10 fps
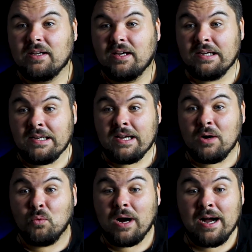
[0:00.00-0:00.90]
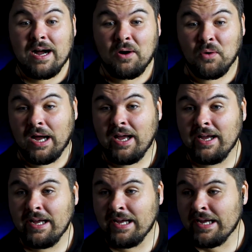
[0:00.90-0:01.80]
Uh, wow.
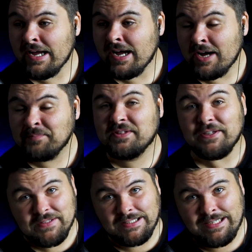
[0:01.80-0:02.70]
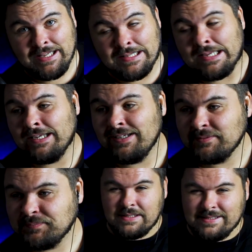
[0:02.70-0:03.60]
Uh, I'm definitely in.
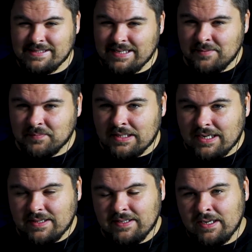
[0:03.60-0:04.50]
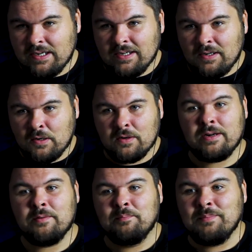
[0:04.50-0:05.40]
It seemed like they
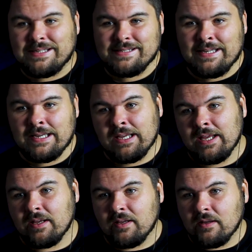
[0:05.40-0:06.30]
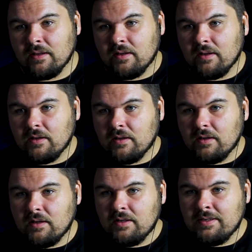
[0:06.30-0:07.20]
are mixing
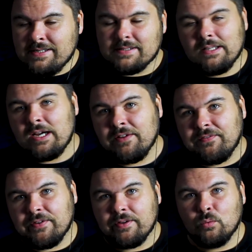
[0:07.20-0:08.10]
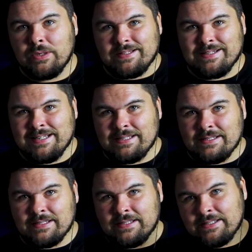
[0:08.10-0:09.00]
his life with
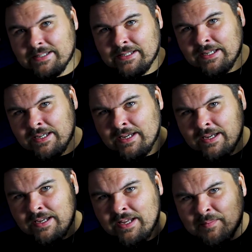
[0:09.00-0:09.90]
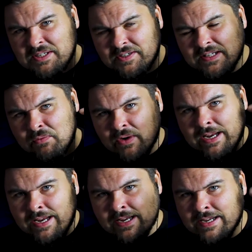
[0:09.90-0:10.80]
his uh,
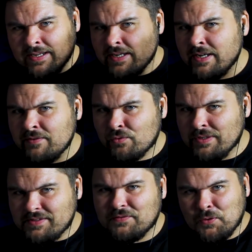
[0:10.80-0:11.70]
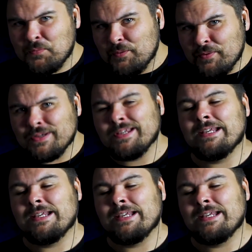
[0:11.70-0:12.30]
imaginary uh, friends from the book.